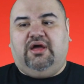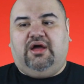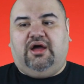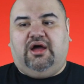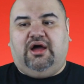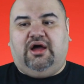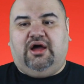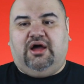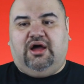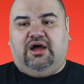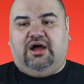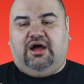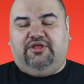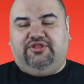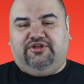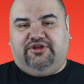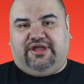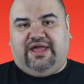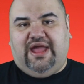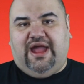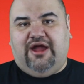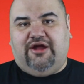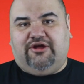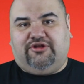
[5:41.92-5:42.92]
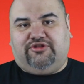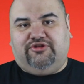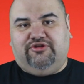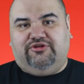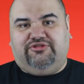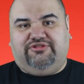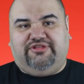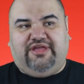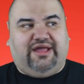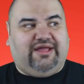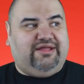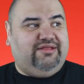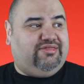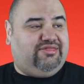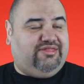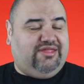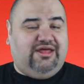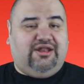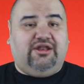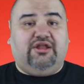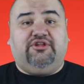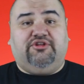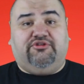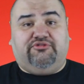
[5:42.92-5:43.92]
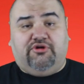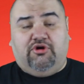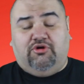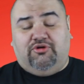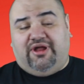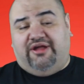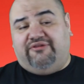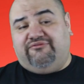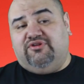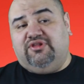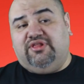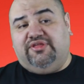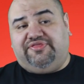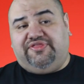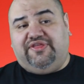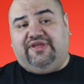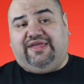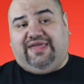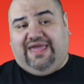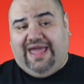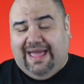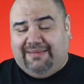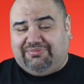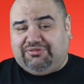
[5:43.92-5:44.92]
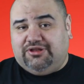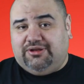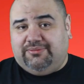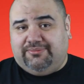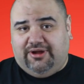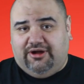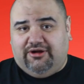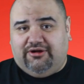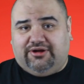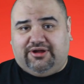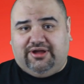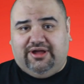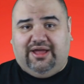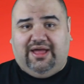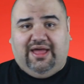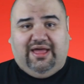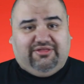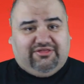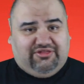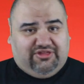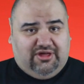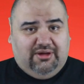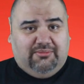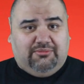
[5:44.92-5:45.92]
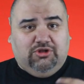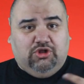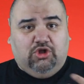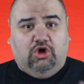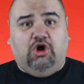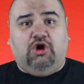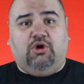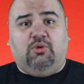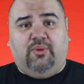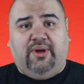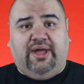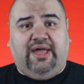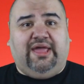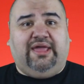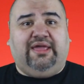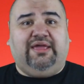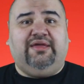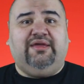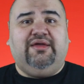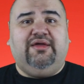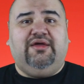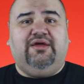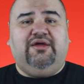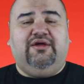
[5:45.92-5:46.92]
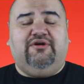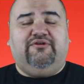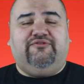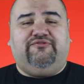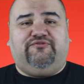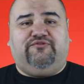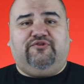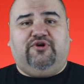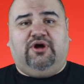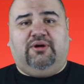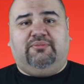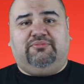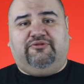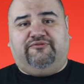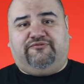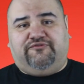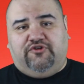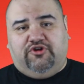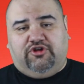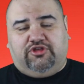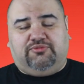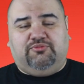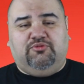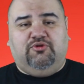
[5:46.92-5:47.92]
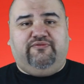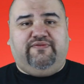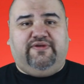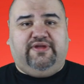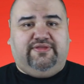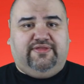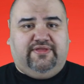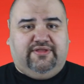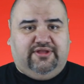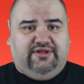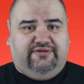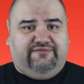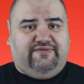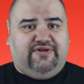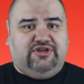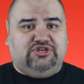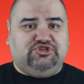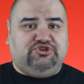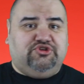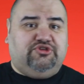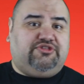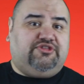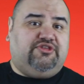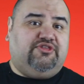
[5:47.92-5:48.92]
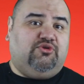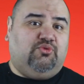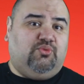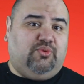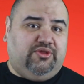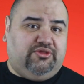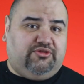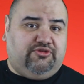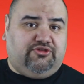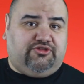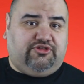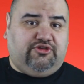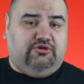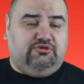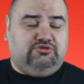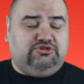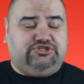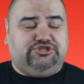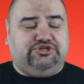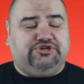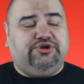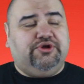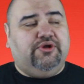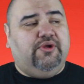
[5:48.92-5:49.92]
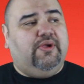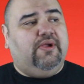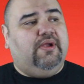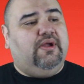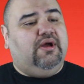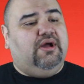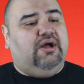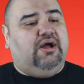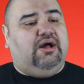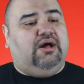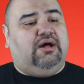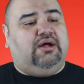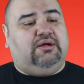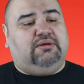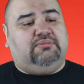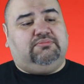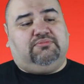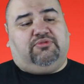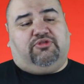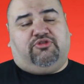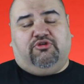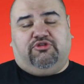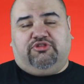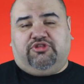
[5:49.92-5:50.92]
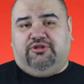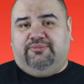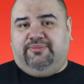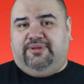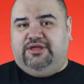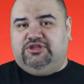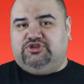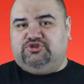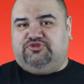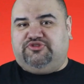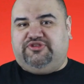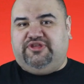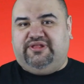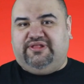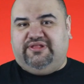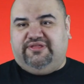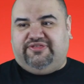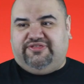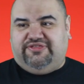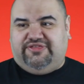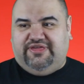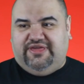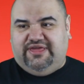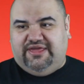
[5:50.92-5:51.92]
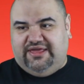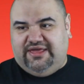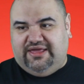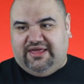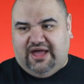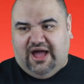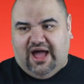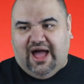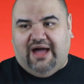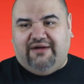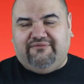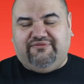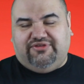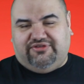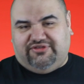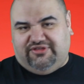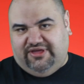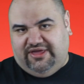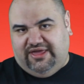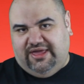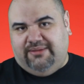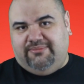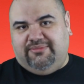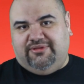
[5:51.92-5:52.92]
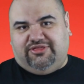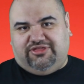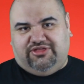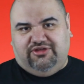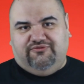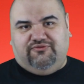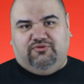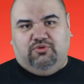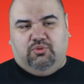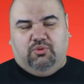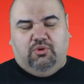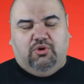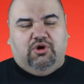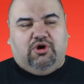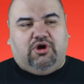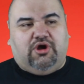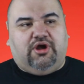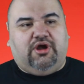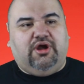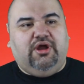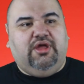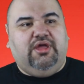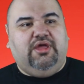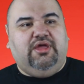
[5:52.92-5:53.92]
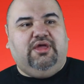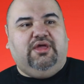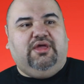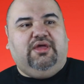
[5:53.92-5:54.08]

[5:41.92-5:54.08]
other characters that can stand on their own. I really think Captain America has come a long way from the first movie and then the Avengers to the Winter Soldier. So it's going to be interesting to see, obviously, him in Civil War.